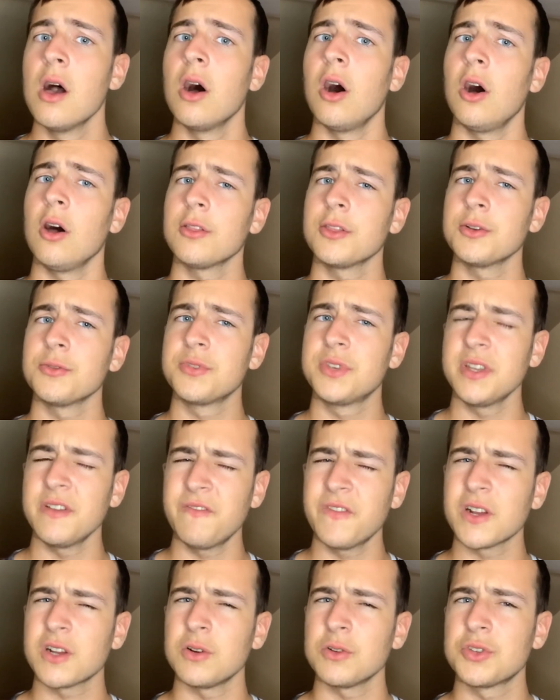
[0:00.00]
Although
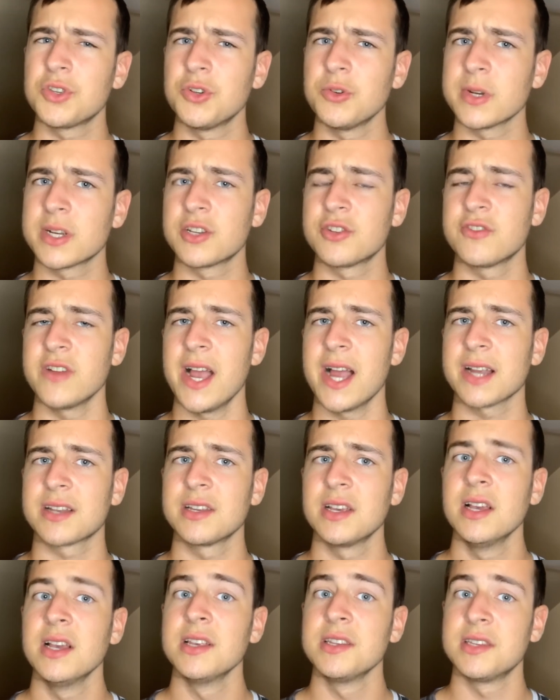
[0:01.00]
difficult to extract
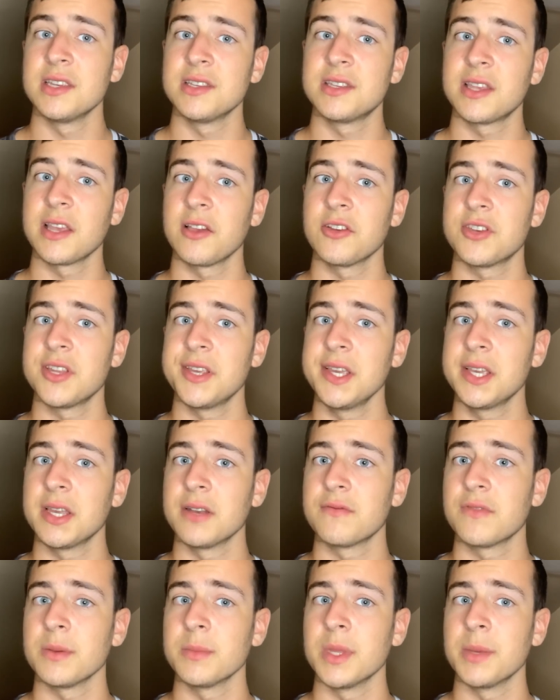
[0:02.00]
since they are taken
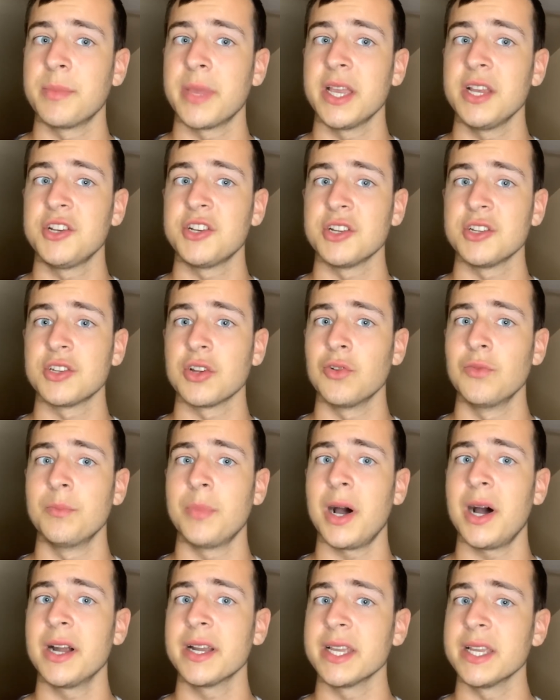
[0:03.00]
from the patient's own
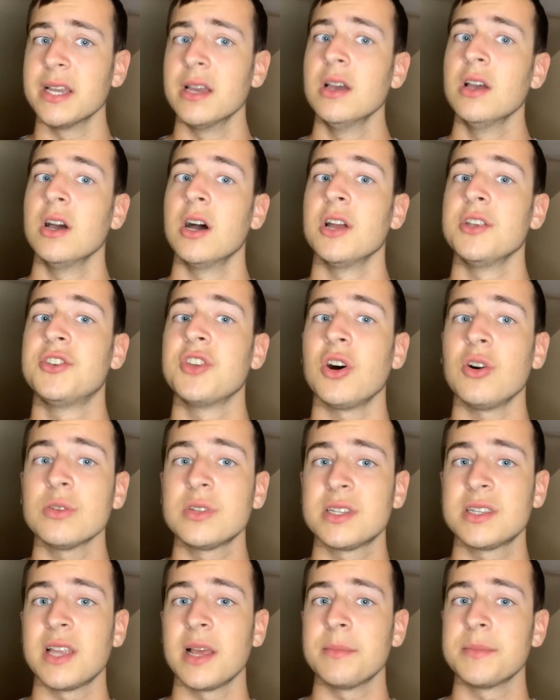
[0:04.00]
body, adult
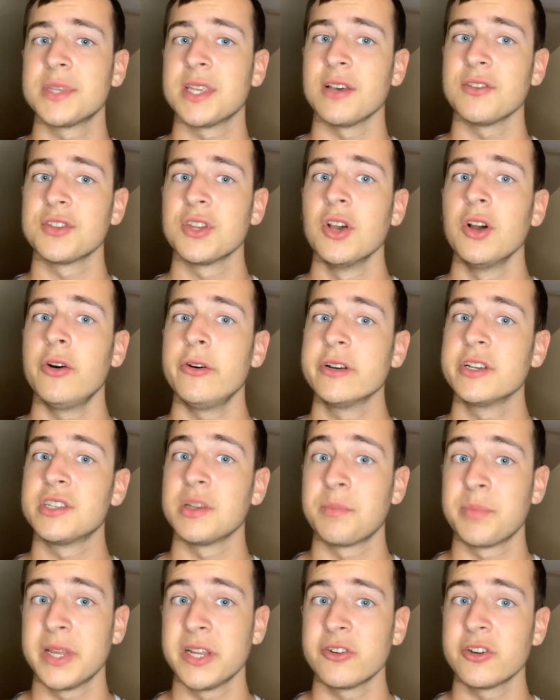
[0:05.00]
stem cells are
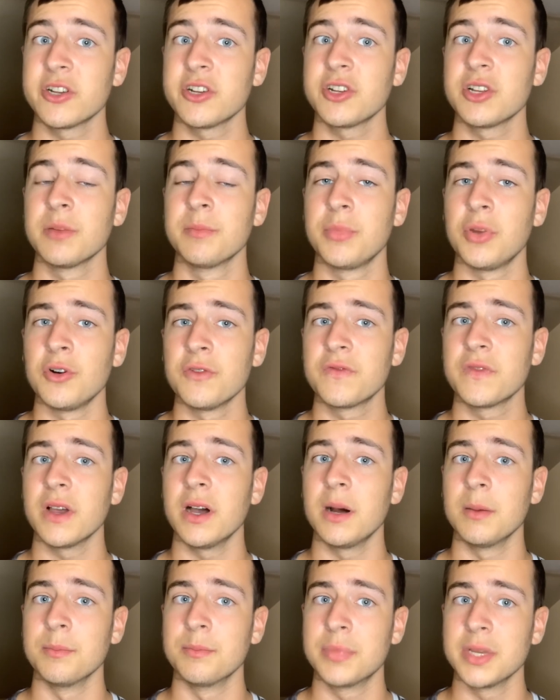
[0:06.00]
superior to both
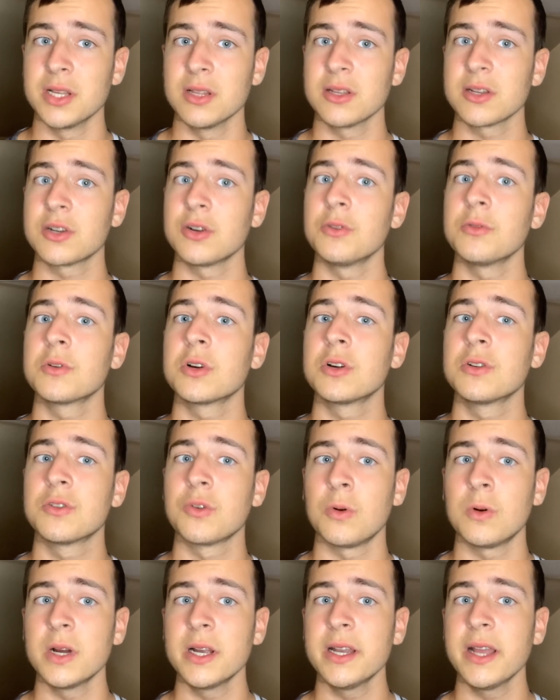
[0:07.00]
umbilical
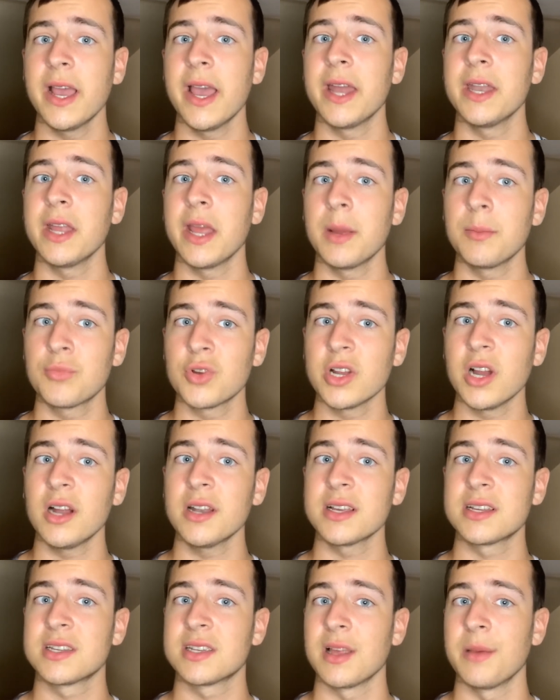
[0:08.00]
cord and
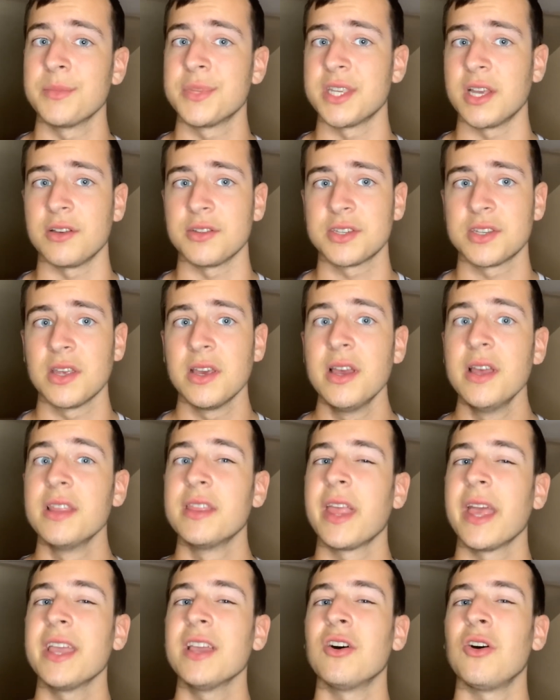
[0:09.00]
embryonic stem cells.
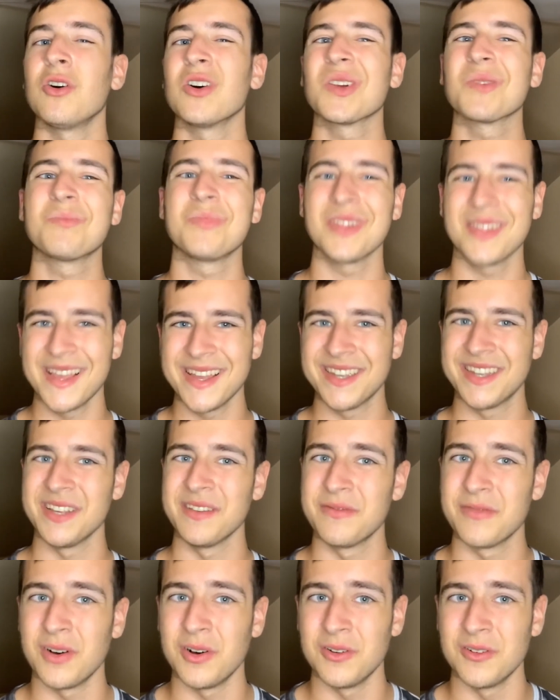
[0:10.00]
They are
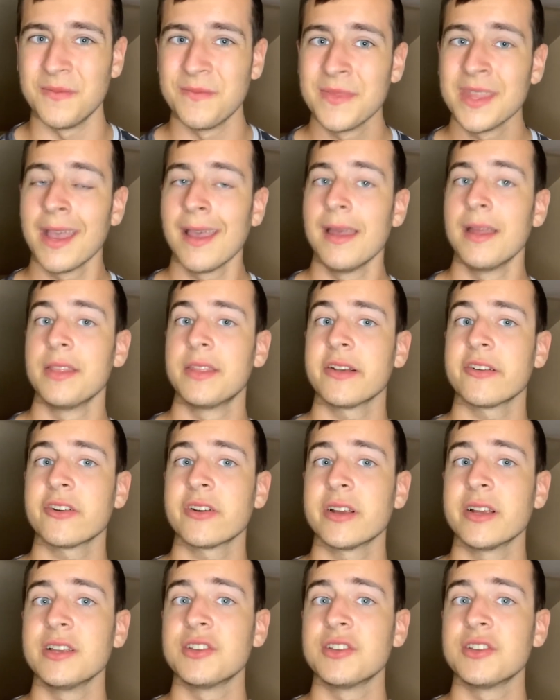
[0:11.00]
plentiful. There is